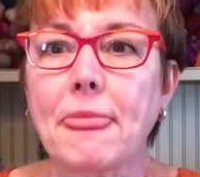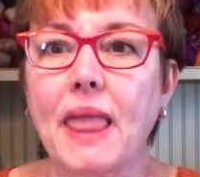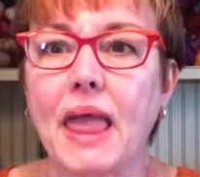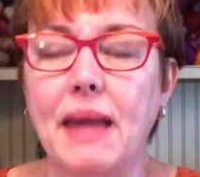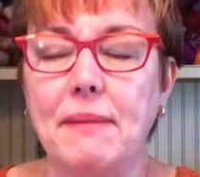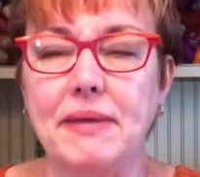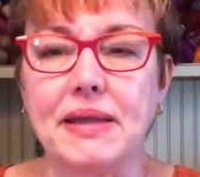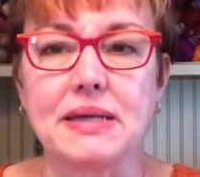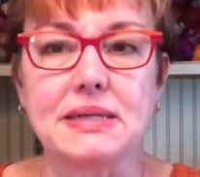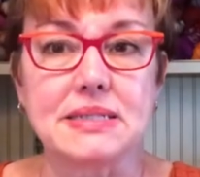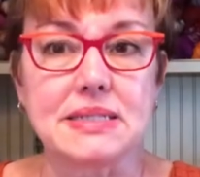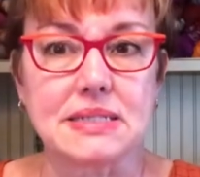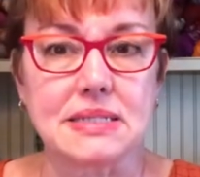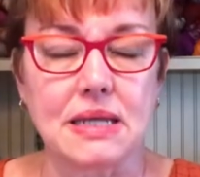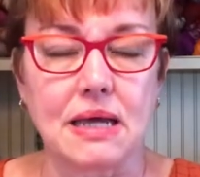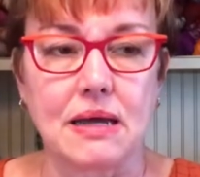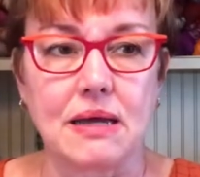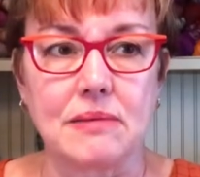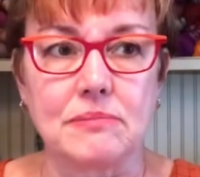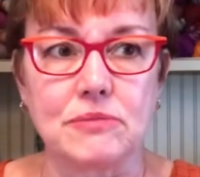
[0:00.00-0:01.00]
Because
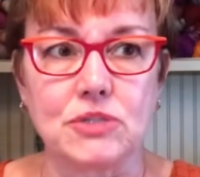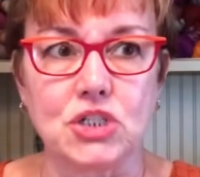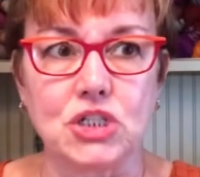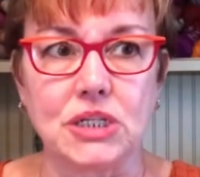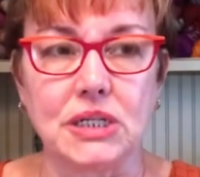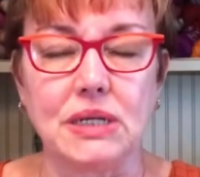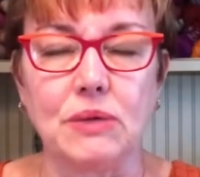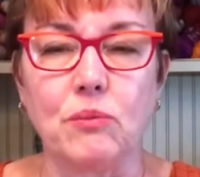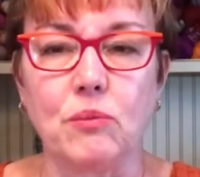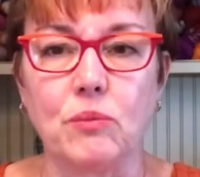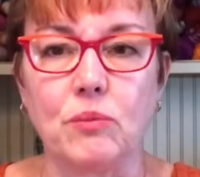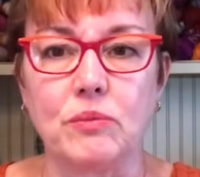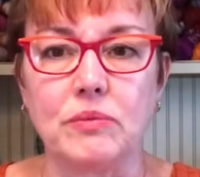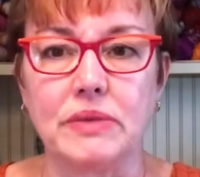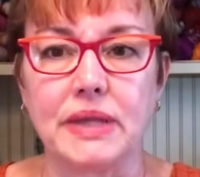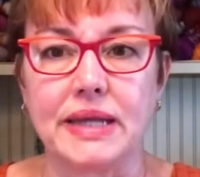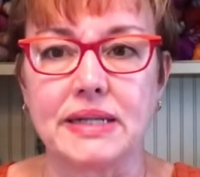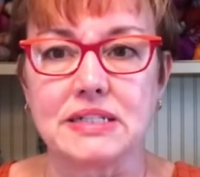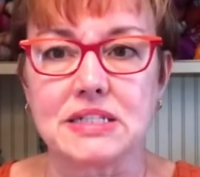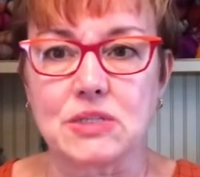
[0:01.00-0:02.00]
she
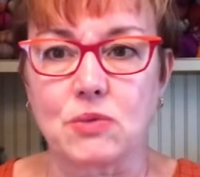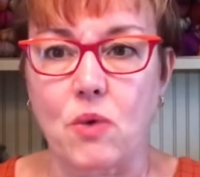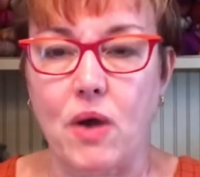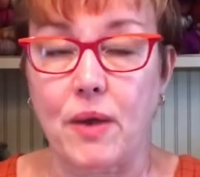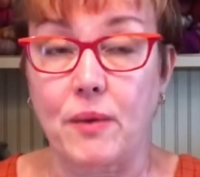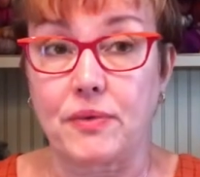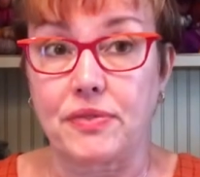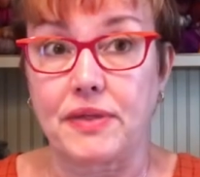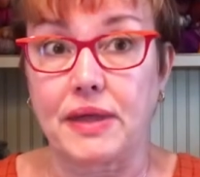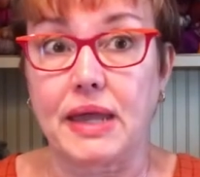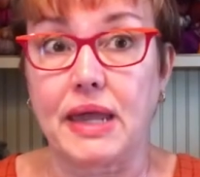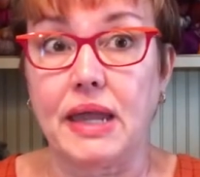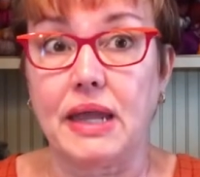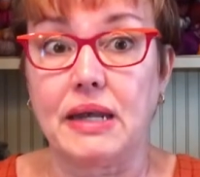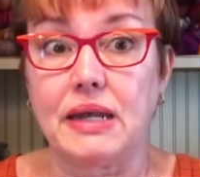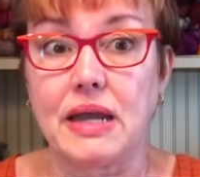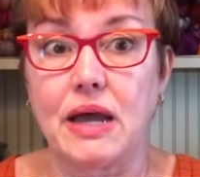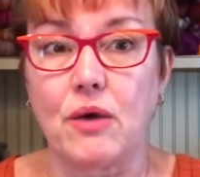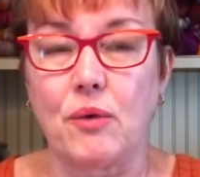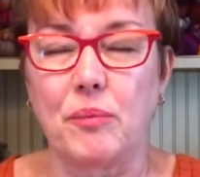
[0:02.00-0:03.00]
likes to walk with a cane
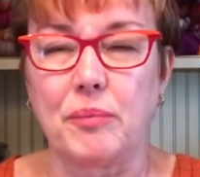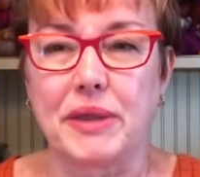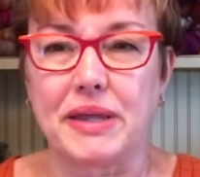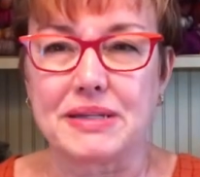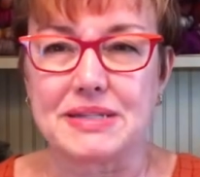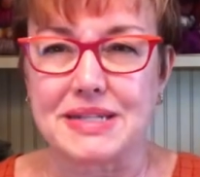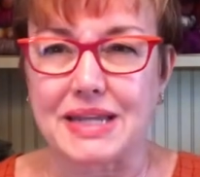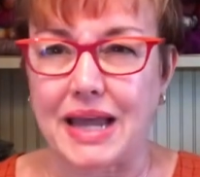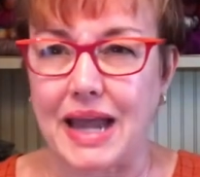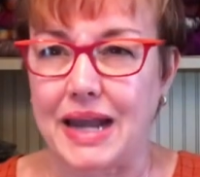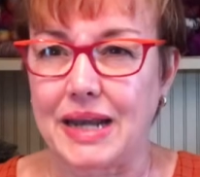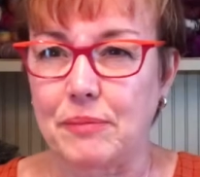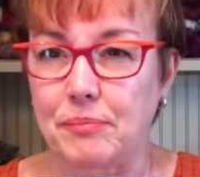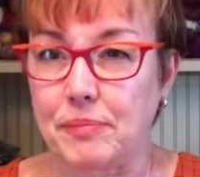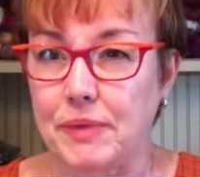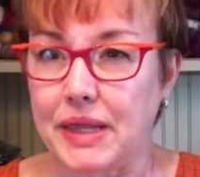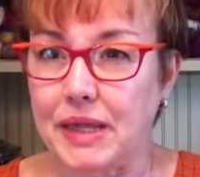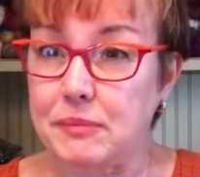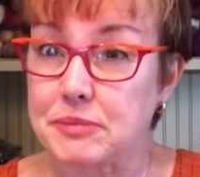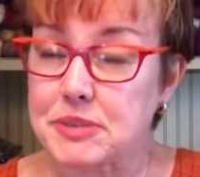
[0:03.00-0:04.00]
now, because it kind of
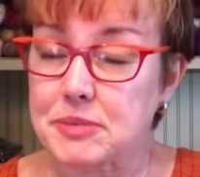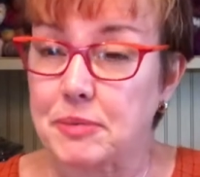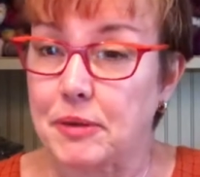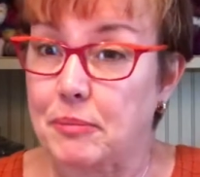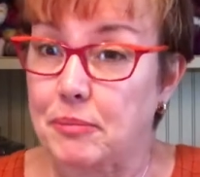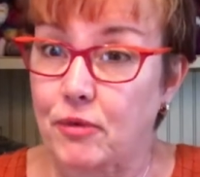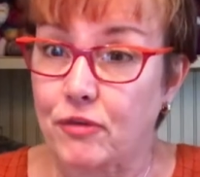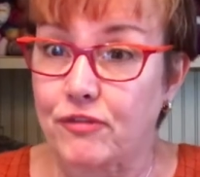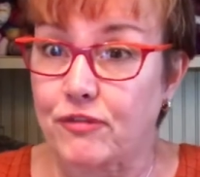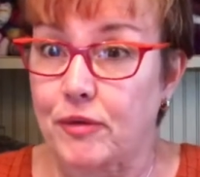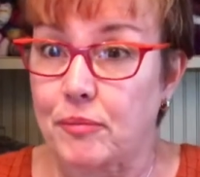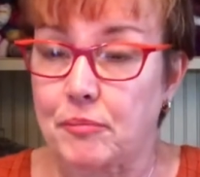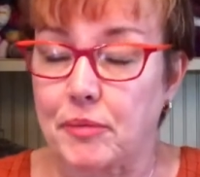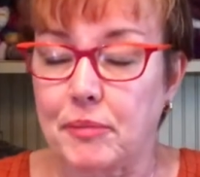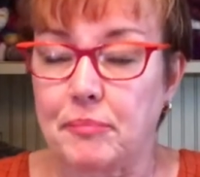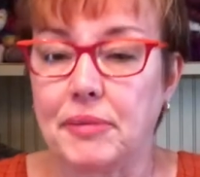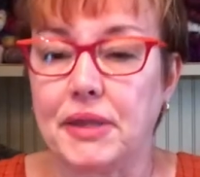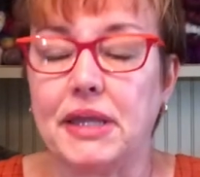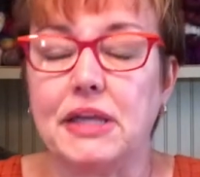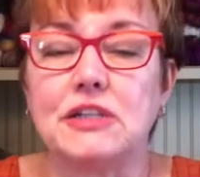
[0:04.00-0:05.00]
keeps people from
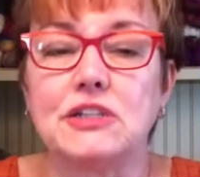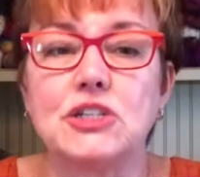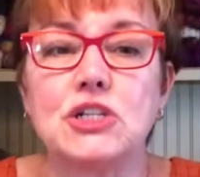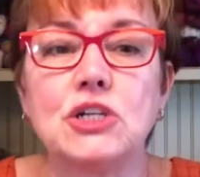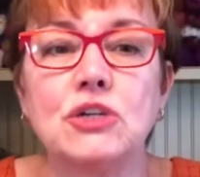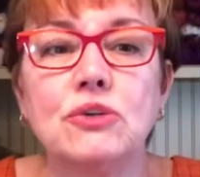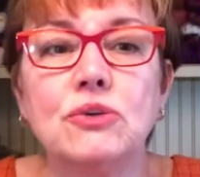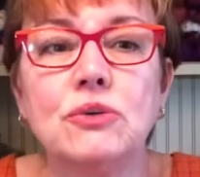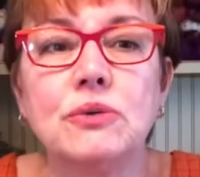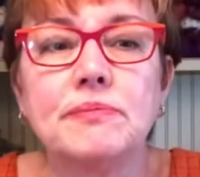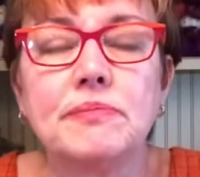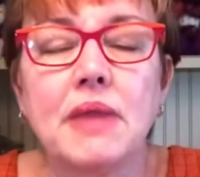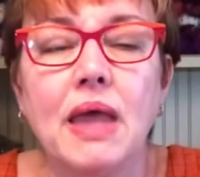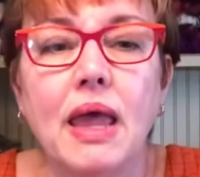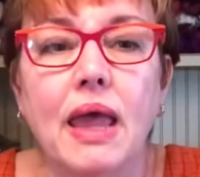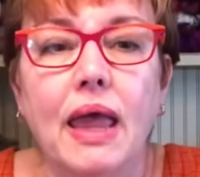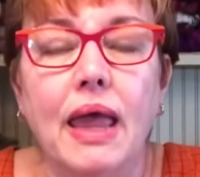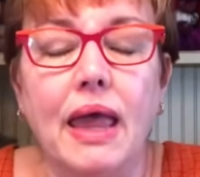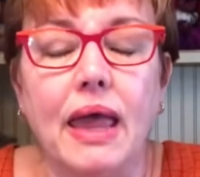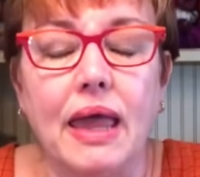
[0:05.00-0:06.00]
bumping into you.
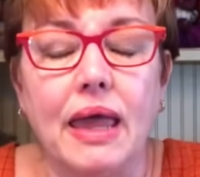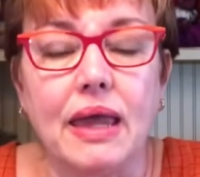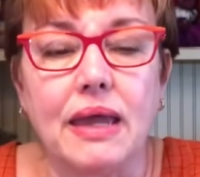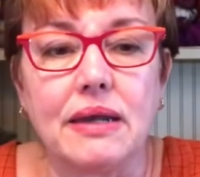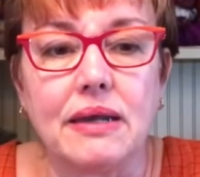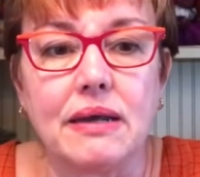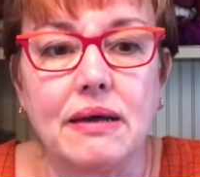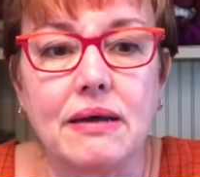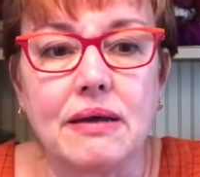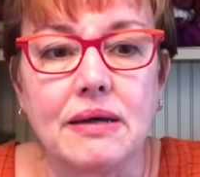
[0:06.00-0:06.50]
And